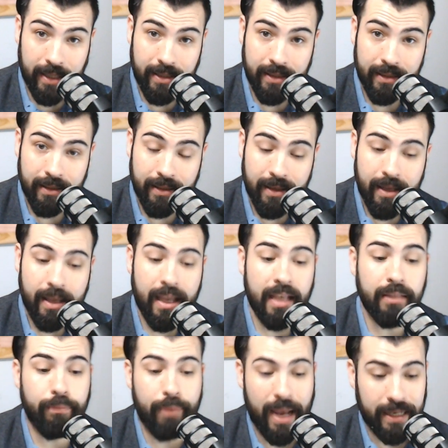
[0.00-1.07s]
it,
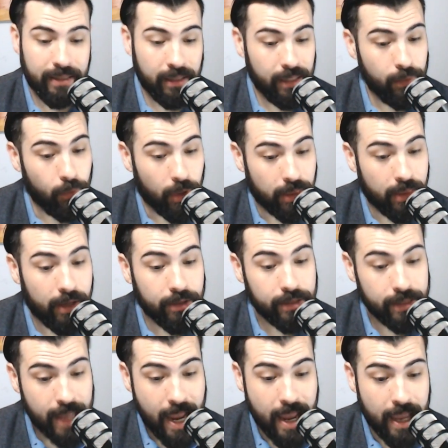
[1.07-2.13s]
is basically what they're
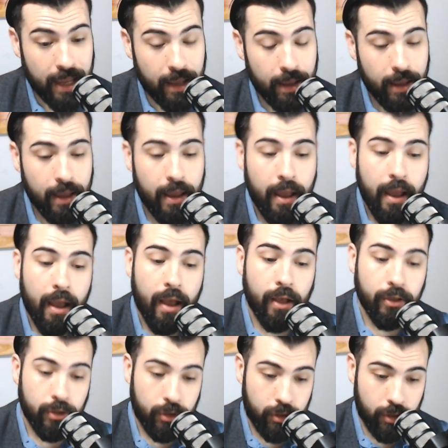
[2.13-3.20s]
saying.
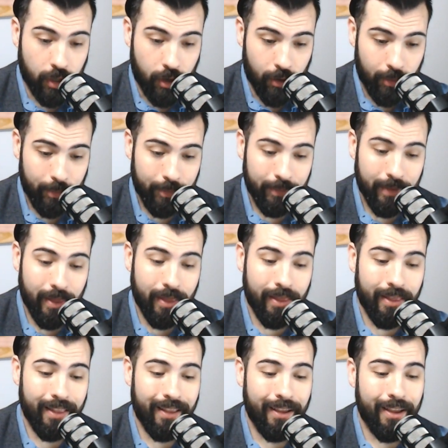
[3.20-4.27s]
So
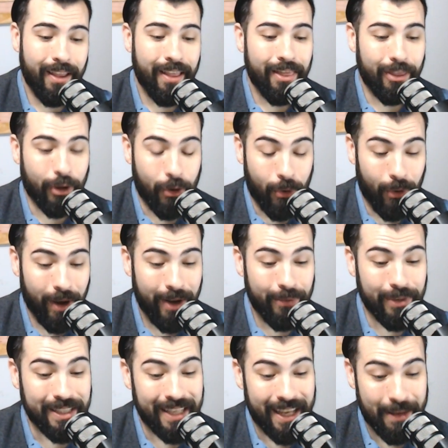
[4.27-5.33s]
the coin
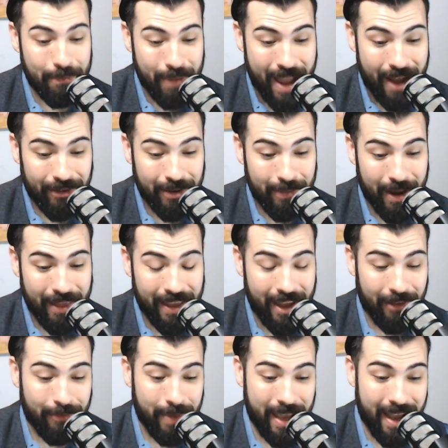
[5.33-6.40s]
was impounded by the
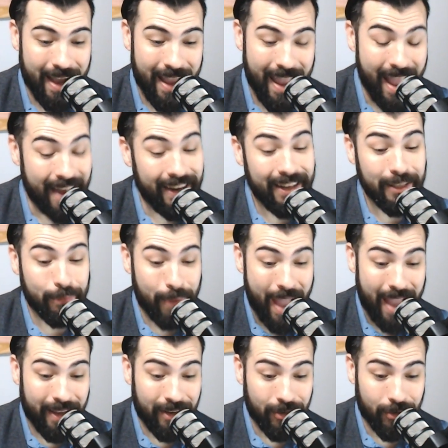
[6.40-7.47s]
FBI, and it is
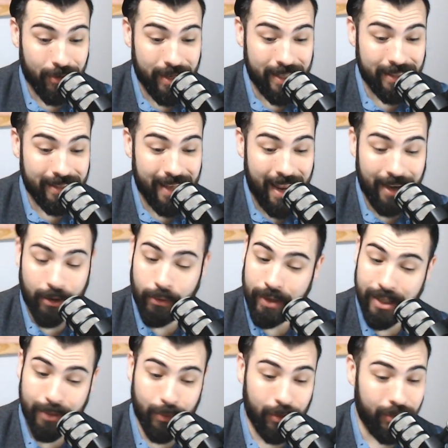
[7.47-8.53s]
back in Greece, and
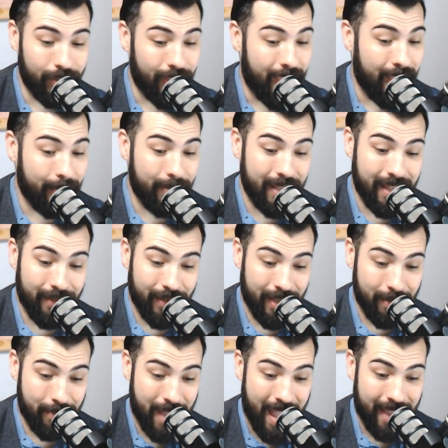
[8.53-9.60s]
Greece will not be giving
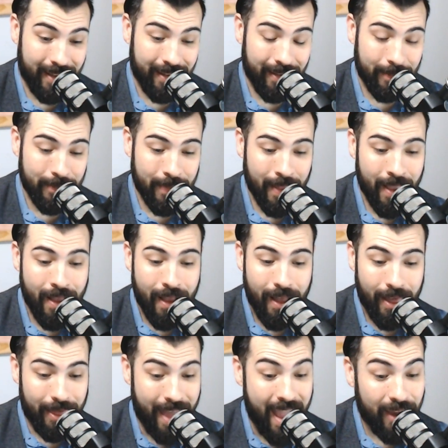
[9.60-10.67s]
it back.
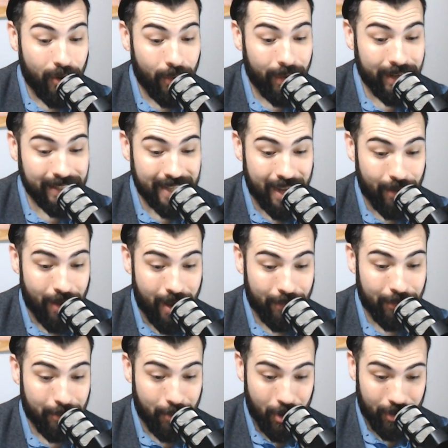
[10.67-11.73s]
That coin is now
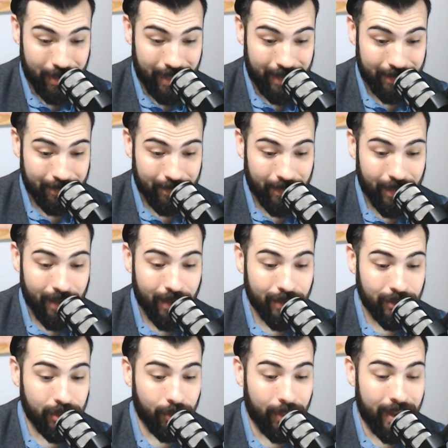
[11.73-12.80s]
off the market.
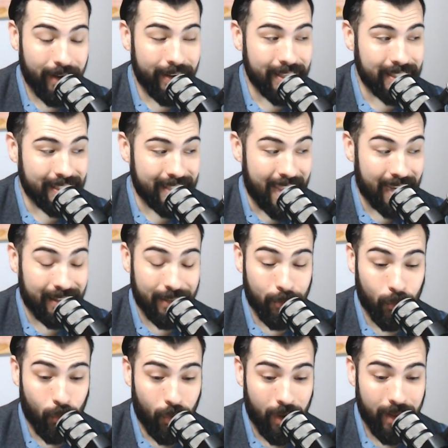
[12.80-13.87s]
So there is exactly
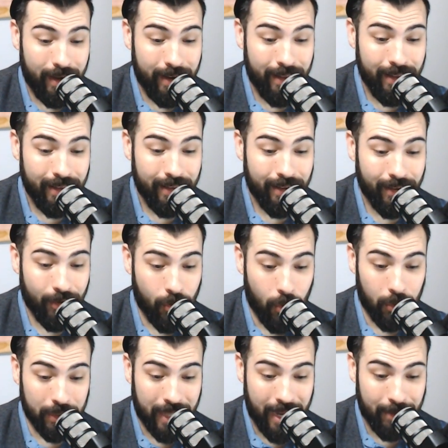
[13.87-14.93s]
one
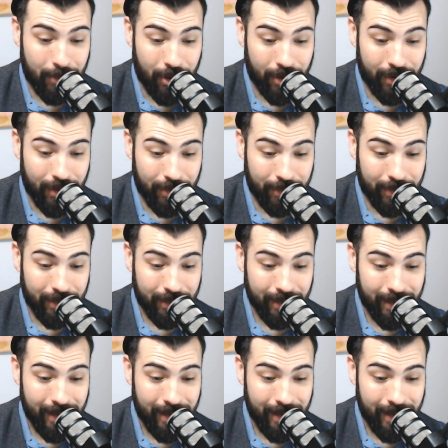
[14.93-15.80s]
gold Eid Mar known.